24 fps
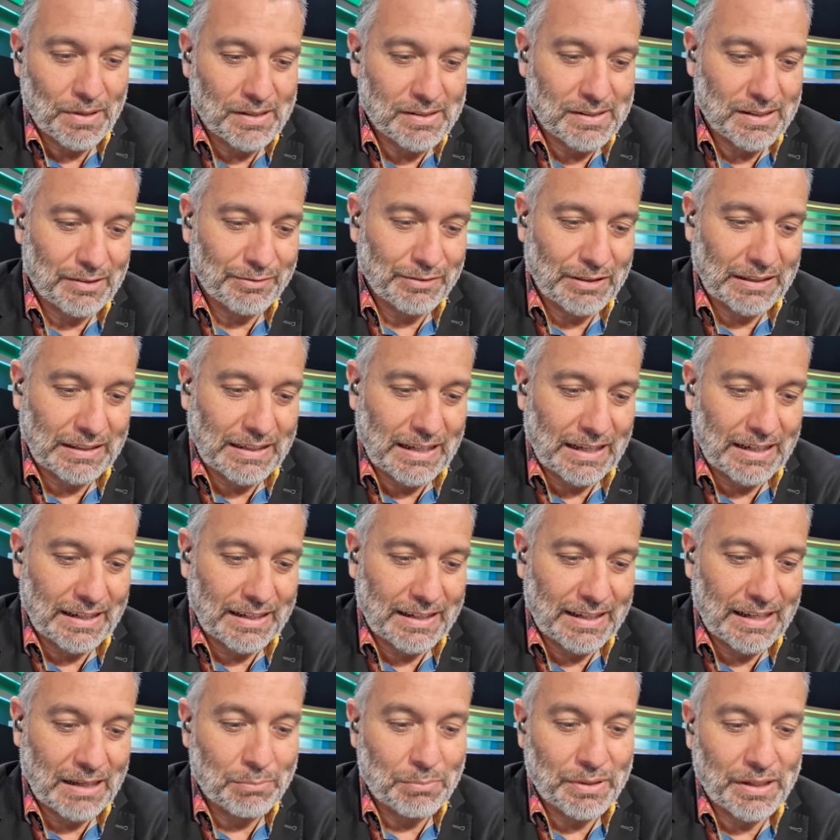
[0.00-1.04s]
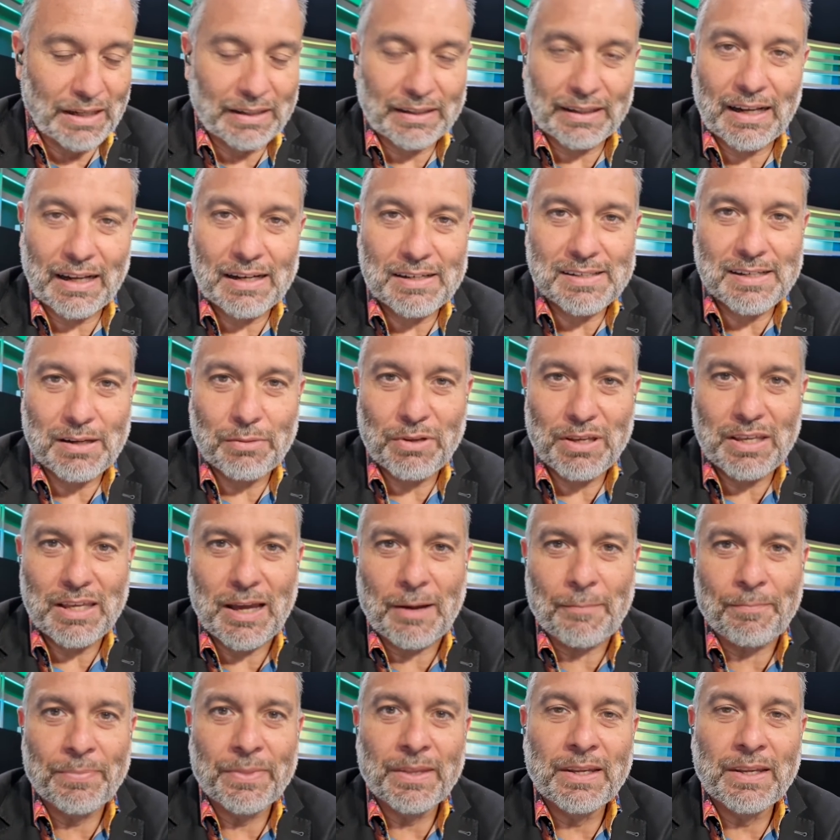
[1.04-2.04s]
Let's see if they get it here. And Villarreal Sevilla.